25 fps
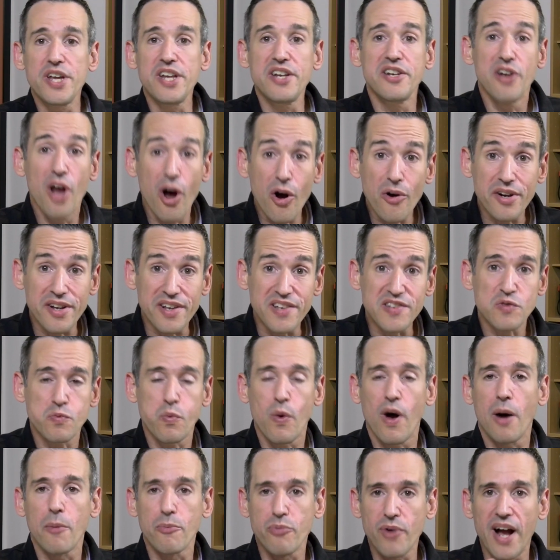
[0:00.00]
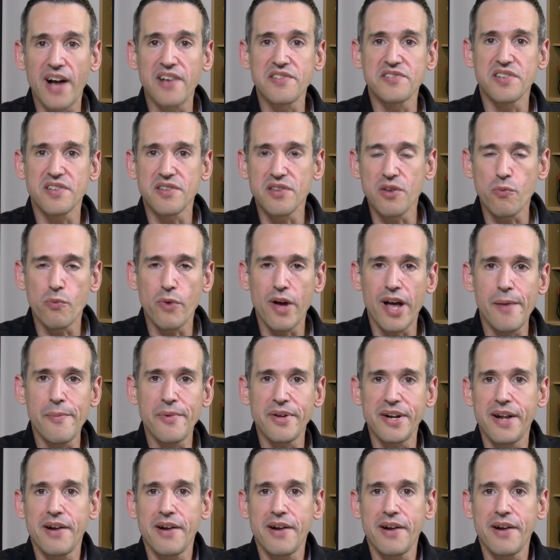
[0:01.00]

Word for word: we noticed while browsing the web,